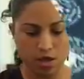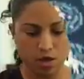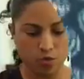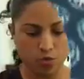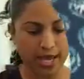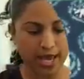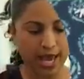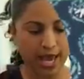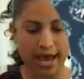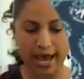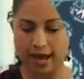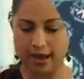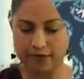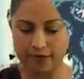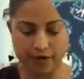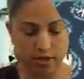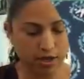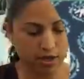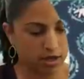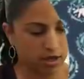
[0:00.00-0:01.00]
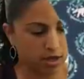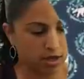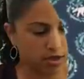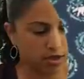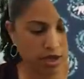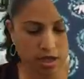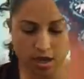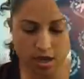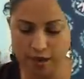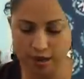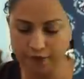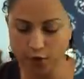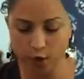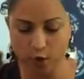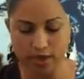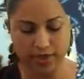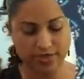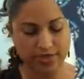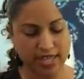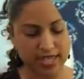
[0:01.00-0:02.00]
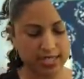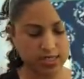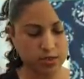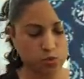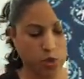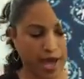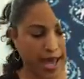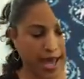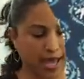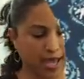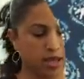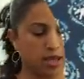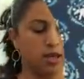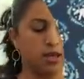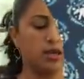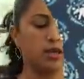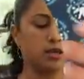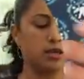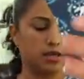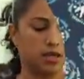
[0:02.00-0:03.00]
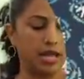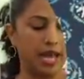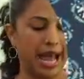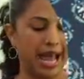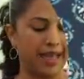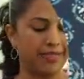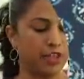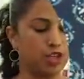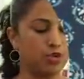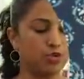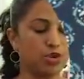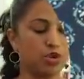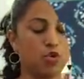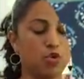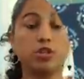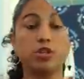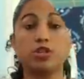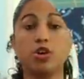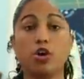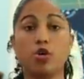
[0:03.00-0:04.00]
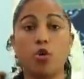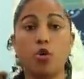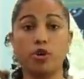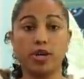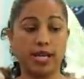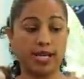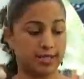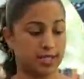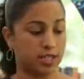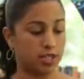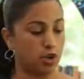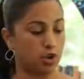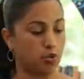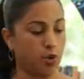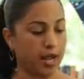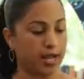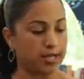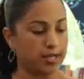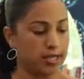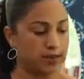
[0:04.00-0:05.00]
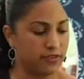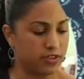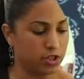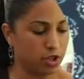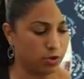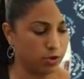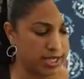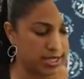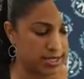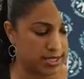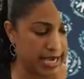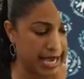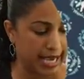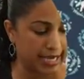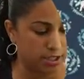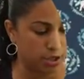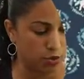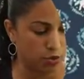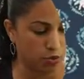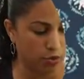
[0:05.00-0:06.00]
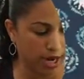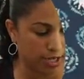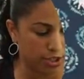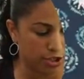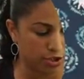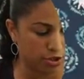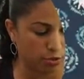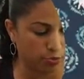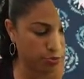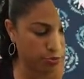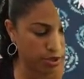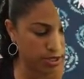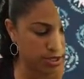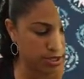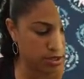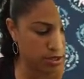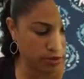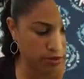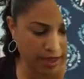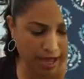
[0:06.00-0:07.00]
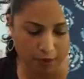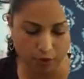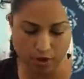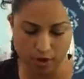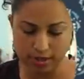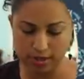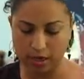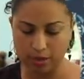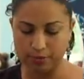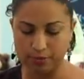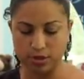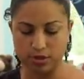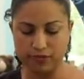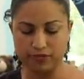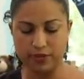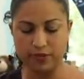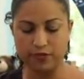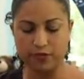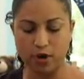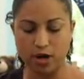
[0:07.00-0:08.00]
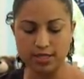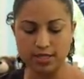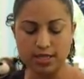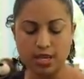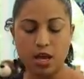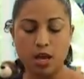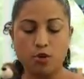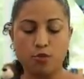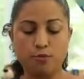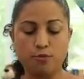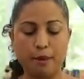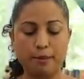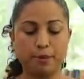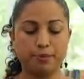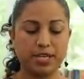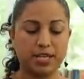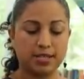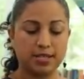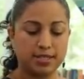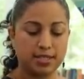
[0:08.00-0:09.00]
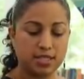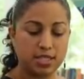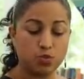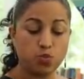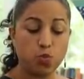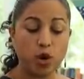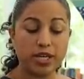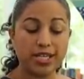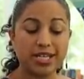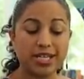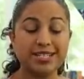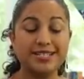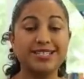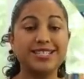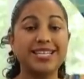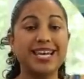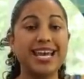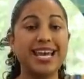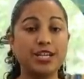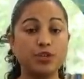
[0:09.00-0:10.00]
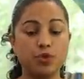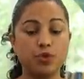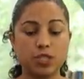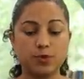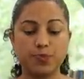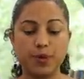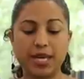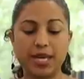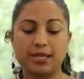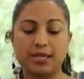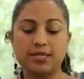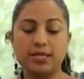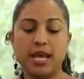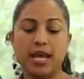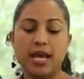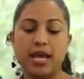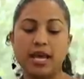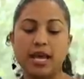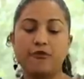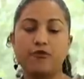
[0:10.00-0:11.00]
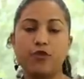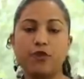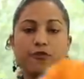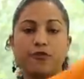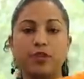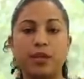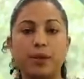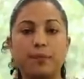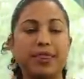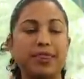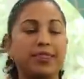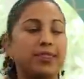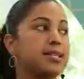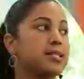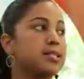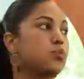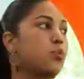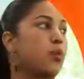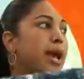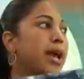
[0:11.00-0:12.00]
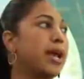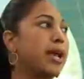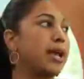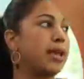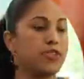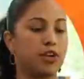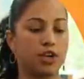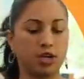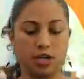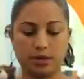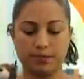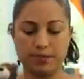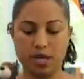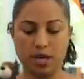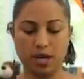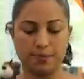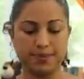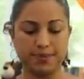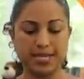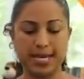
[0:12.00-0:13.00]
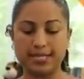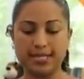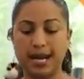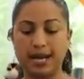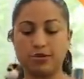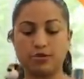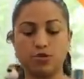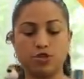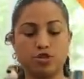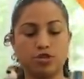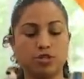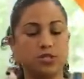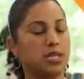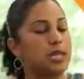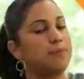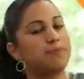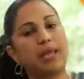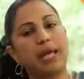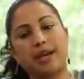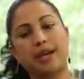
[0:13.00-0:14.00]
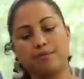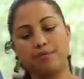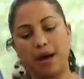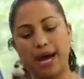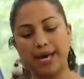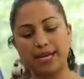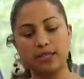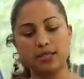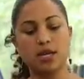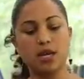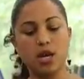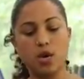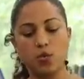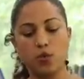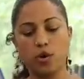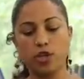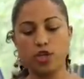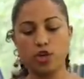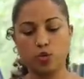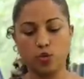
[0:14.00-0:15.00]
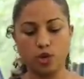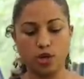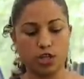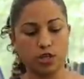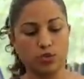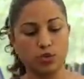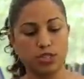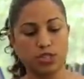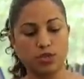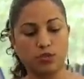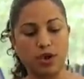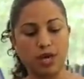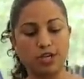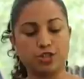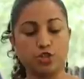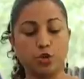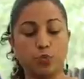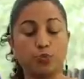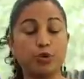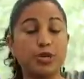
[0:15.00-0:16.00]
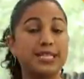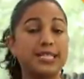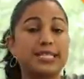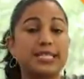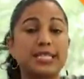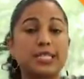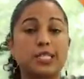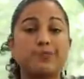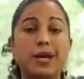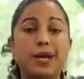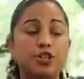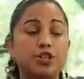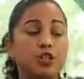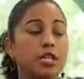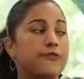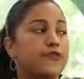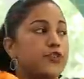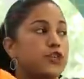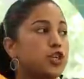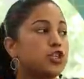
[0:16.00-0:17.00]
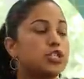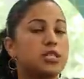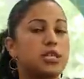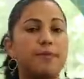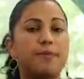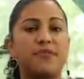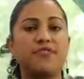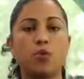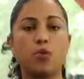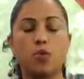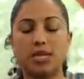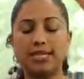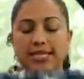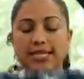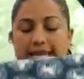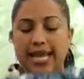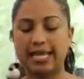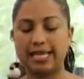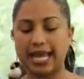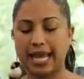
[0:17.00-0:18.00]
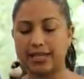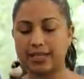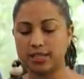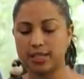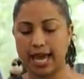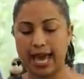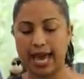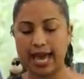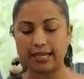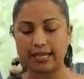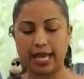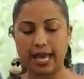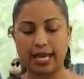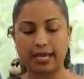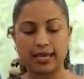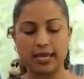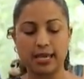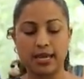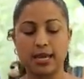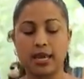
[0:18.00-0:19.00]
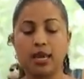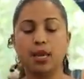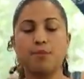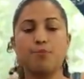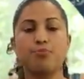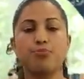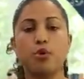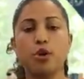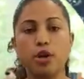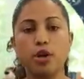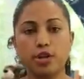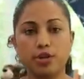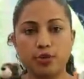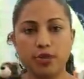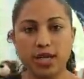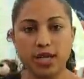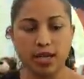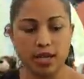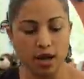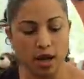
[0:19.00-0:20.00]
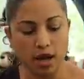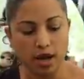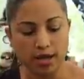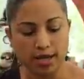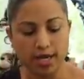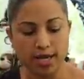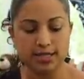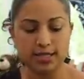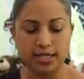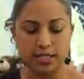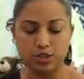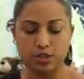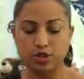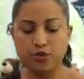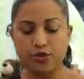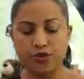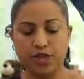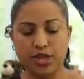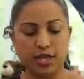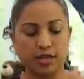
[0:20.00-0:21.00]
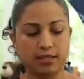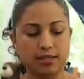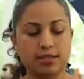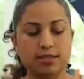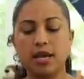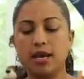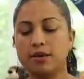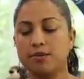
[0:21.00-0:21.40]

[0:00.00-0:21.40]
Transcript: We have the cuff going this way and the unicorns are oriented correctly even though it is a directional print, so that worked out beautifully for us. Remember, because this is one continuous piece, if we flip it this way, they're gonna be upside down. So just keep that in mind when you're working with directional prints, especially if you're some of the ones that like to add like embroidery on it and do things